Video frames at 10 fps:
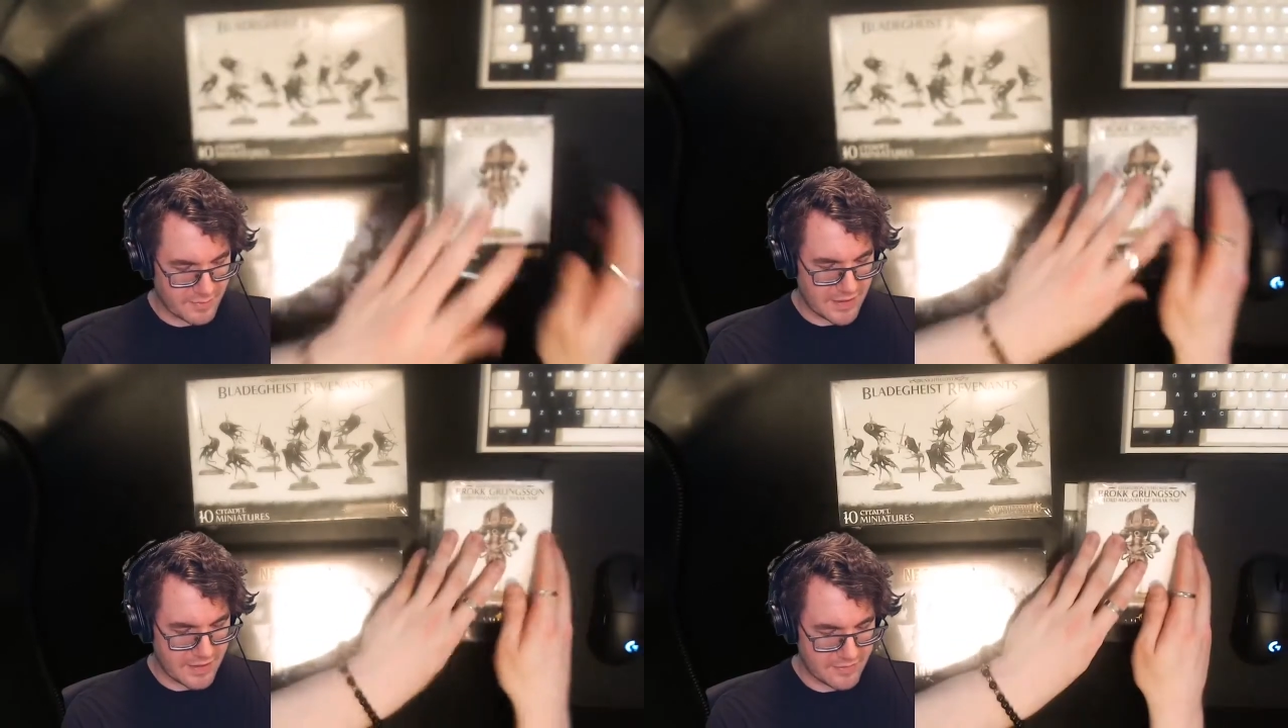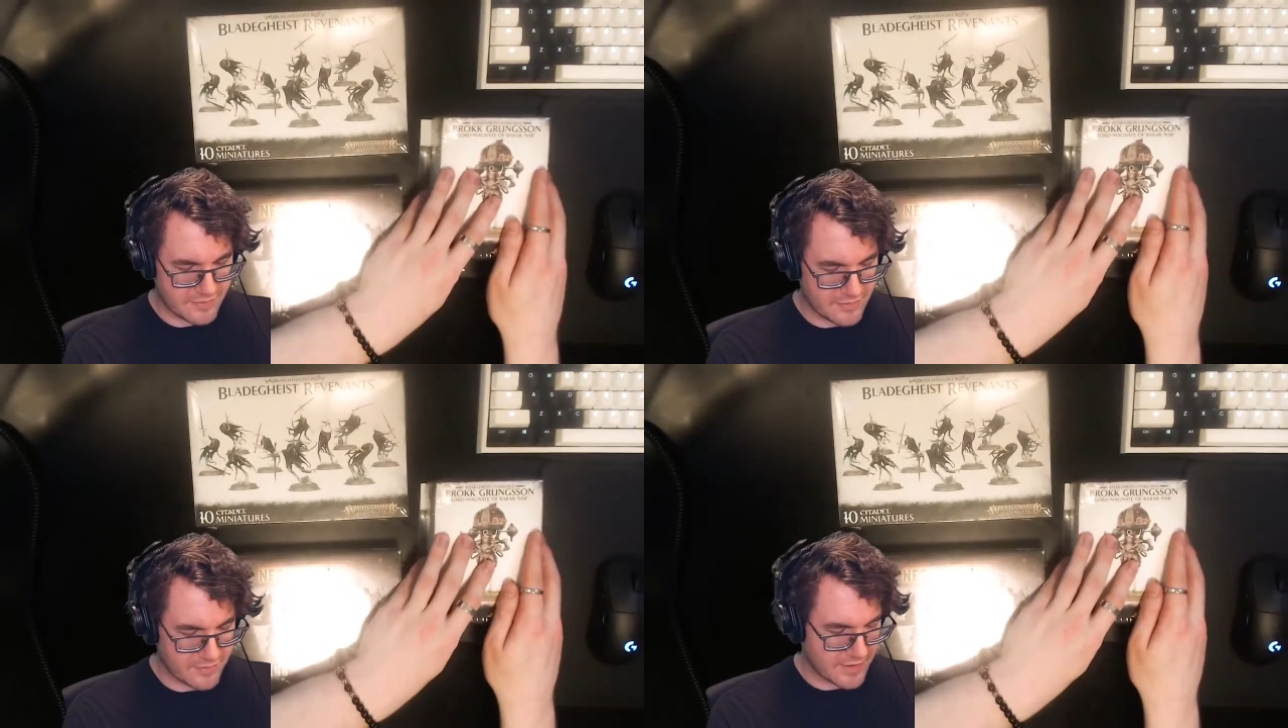my
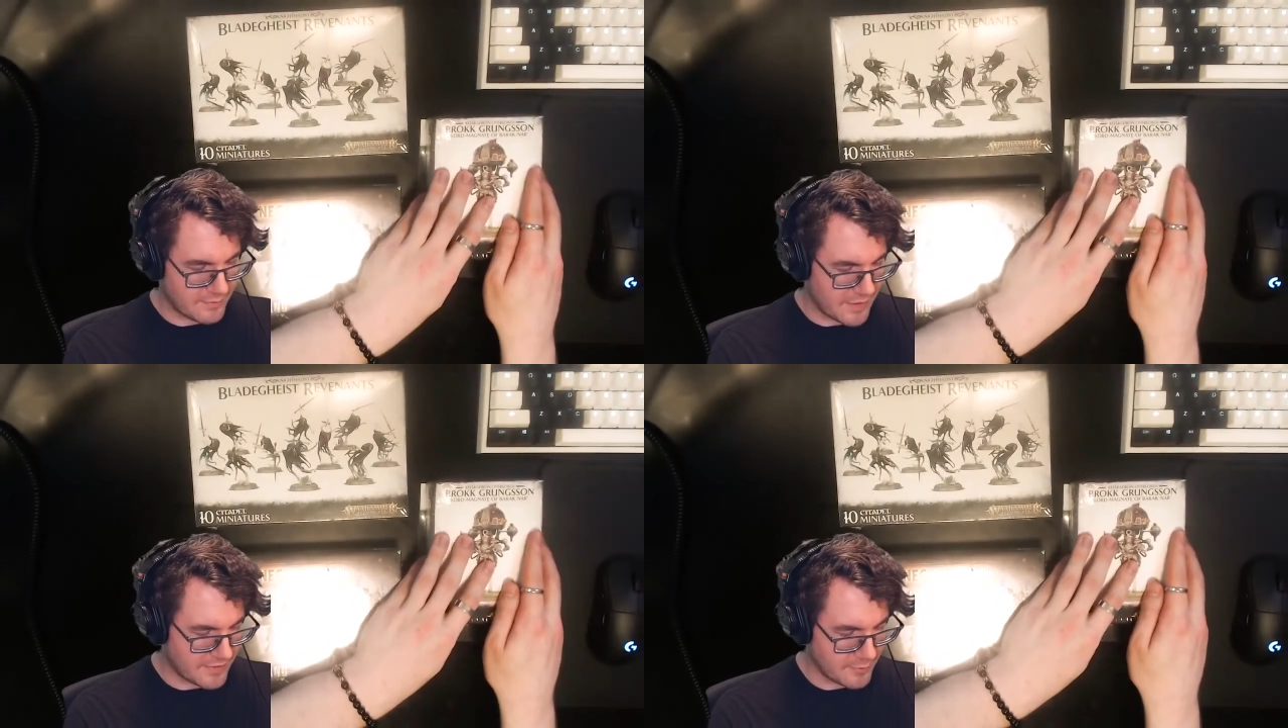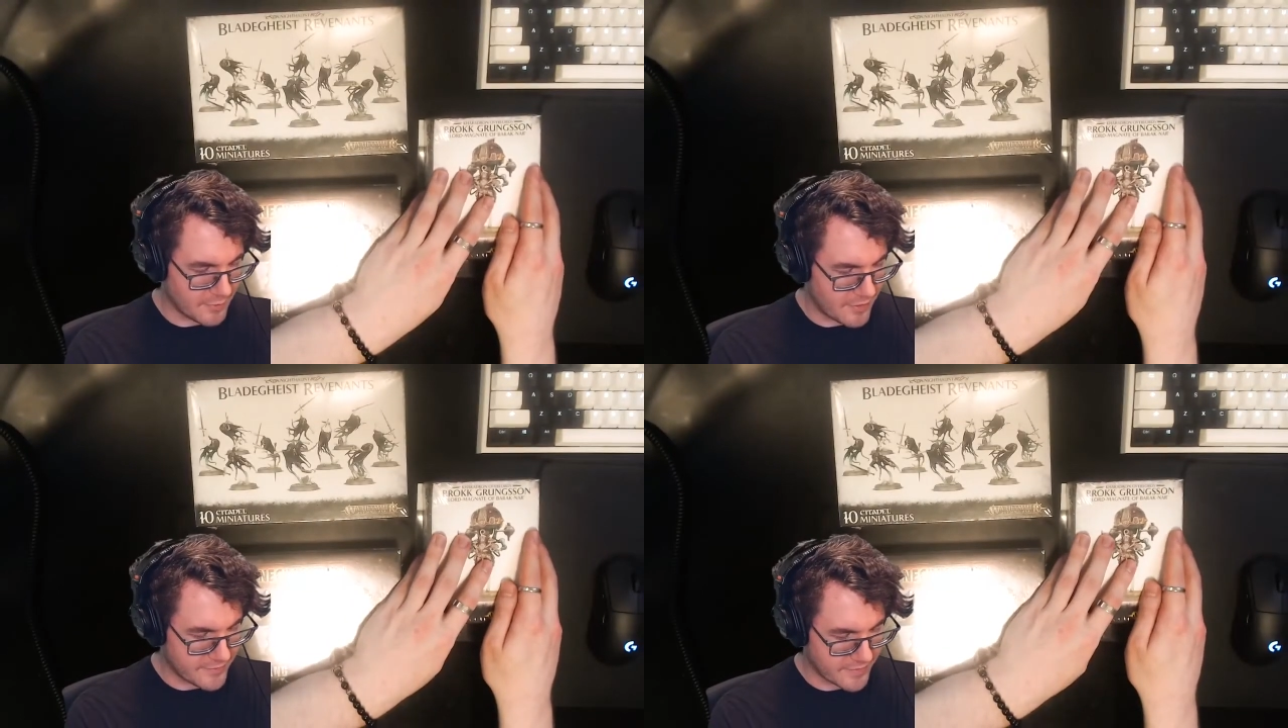HQ kit bashing
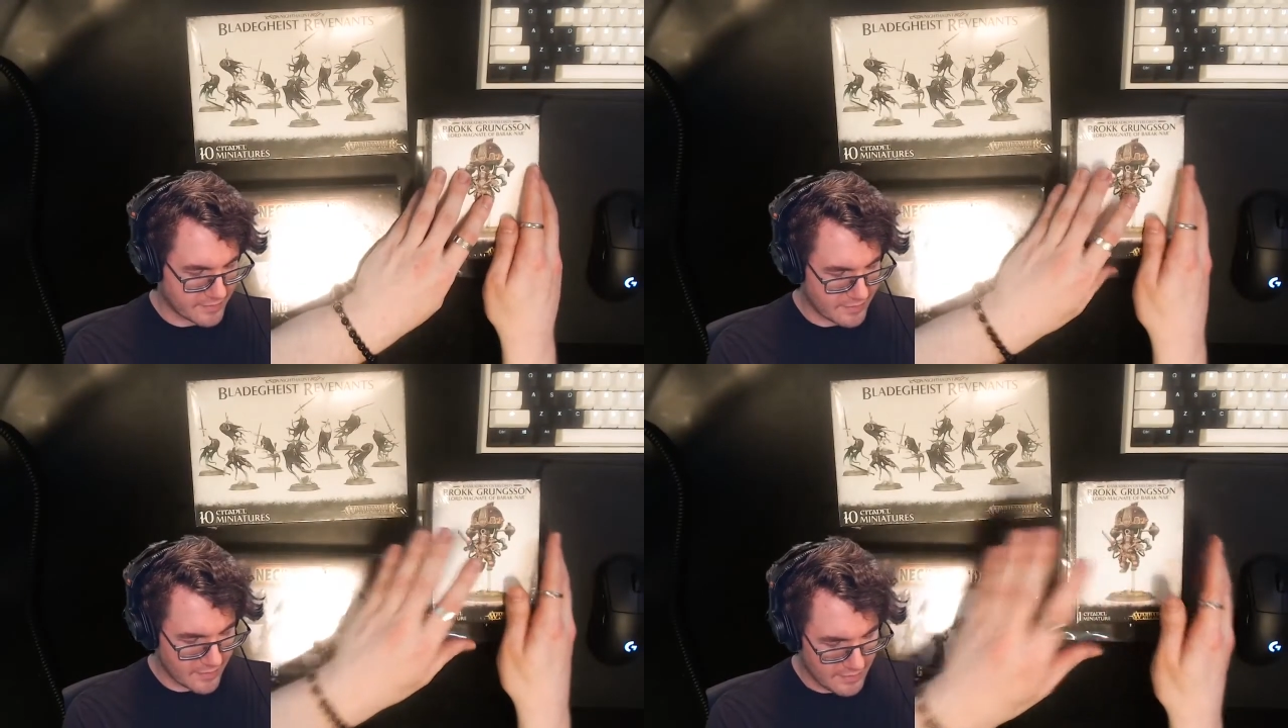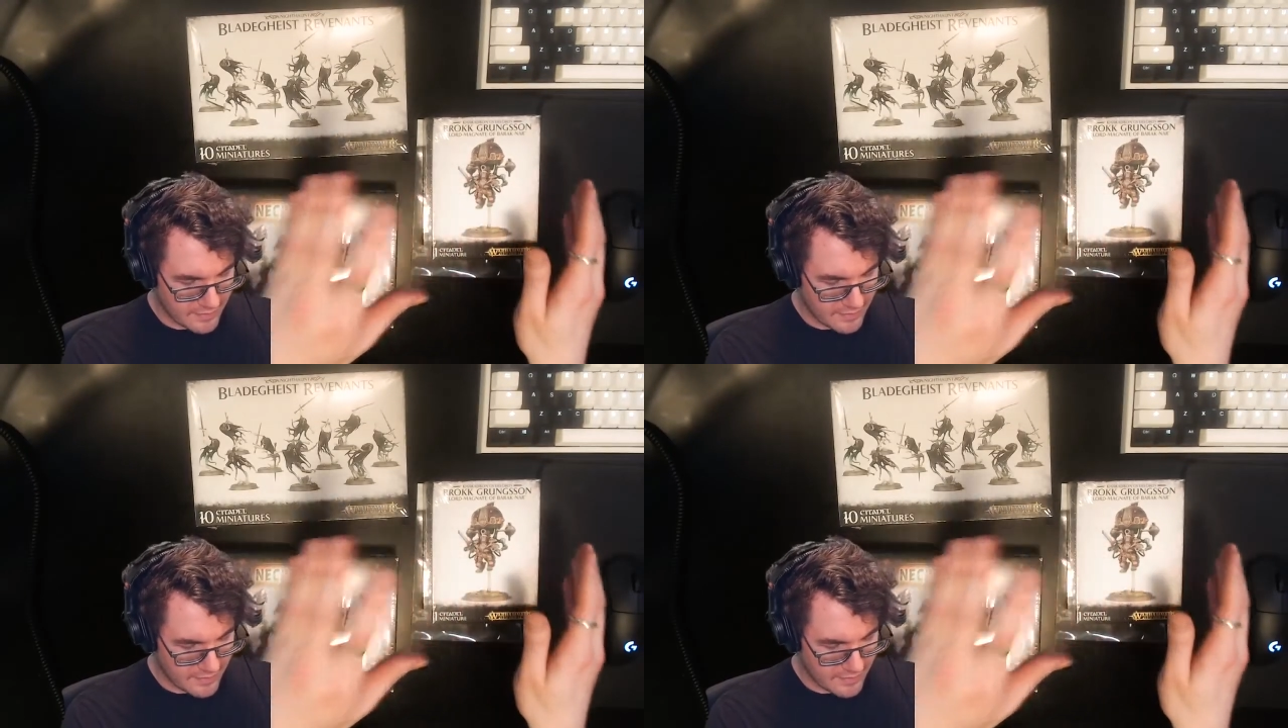project,